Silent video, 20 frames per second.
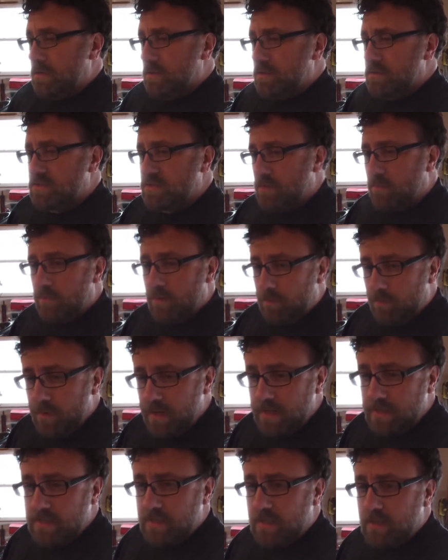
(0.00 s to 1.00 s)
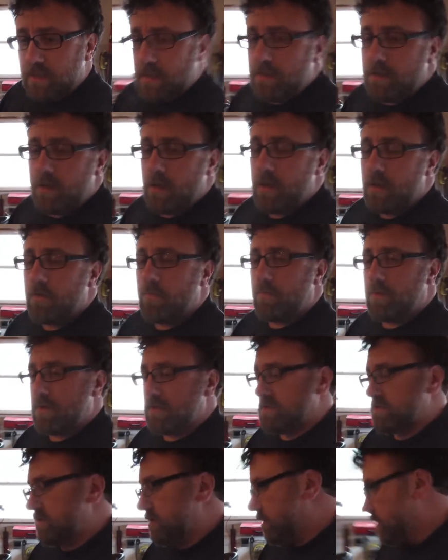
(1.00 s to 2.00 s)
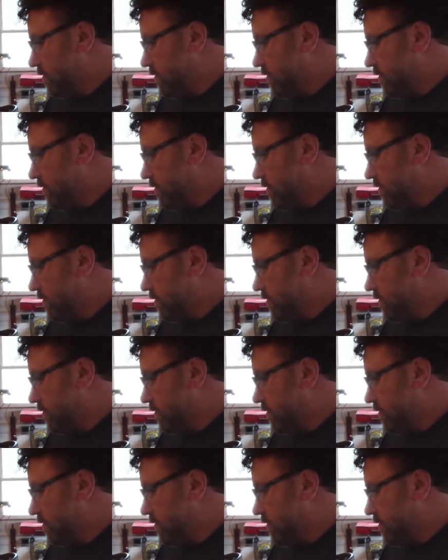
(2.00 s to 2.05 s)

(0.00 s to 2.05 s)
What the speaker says: So what we did was